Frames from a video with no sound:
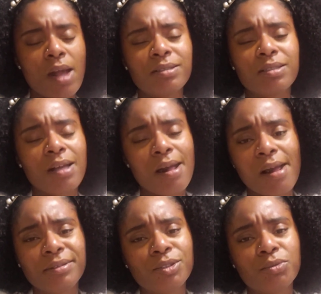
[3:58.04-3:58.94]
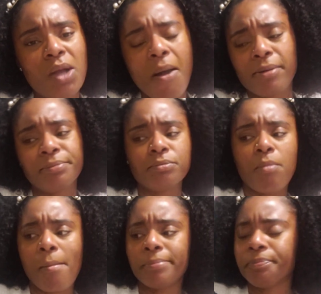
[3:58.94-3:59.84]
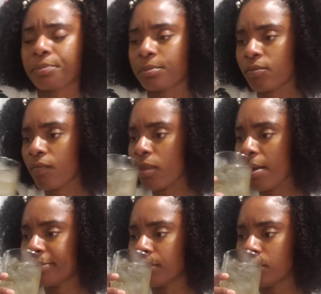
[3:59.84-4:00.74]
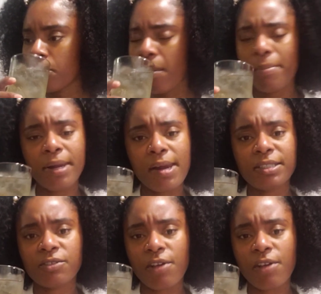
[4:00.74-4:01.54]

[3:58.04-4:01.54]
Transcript: It's like I can't do nothing but be in his